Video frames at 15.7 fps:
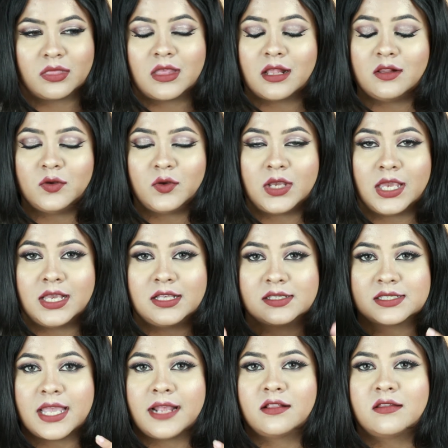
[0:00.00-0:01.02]
They look
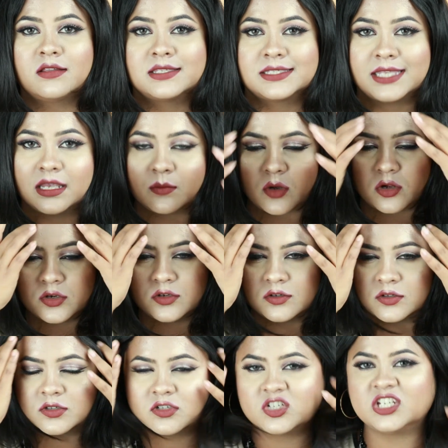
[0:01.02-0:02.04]
exact the same on
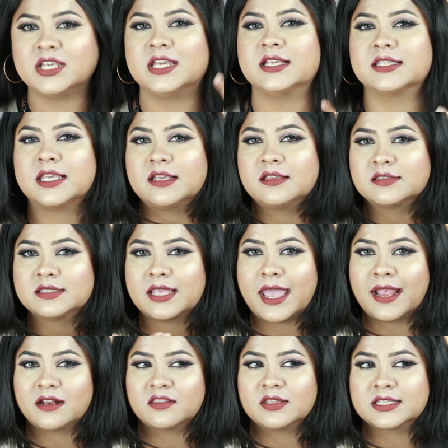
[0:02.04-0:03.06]
your cheeks,
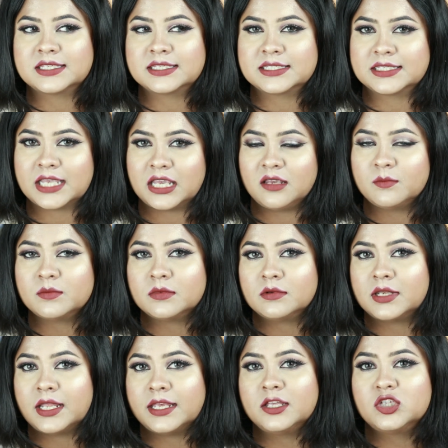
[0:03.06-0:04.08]
exact the same,
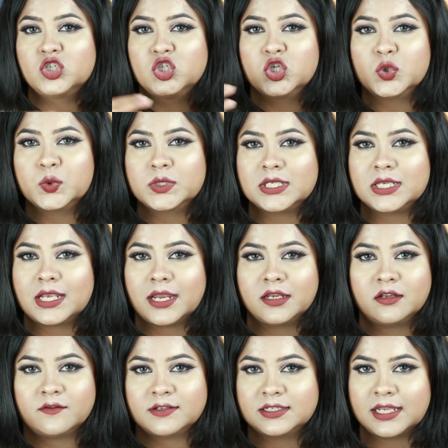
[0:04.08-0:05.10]
like, juicy
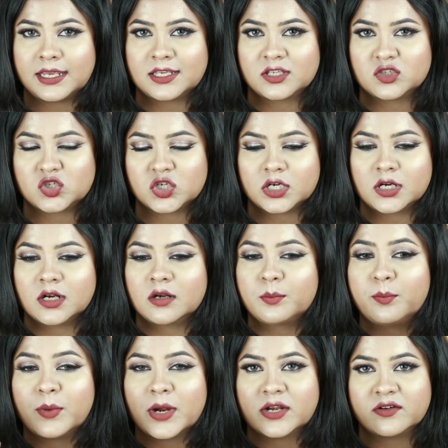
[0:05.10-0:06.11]
kind of
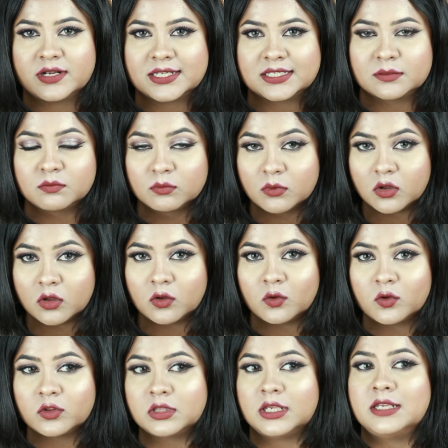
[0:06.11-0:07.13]
texture, buttery
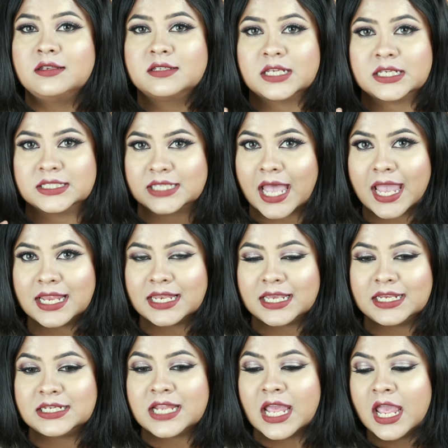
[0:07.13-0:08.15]
smooth intense
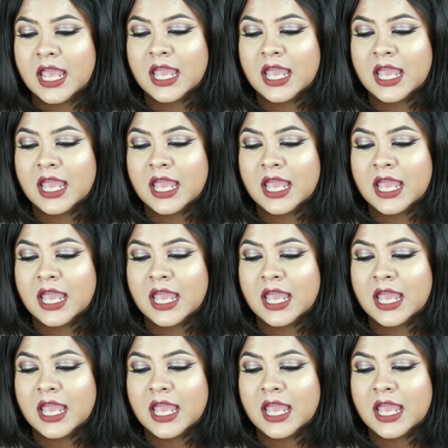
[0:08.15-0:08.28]
highlight.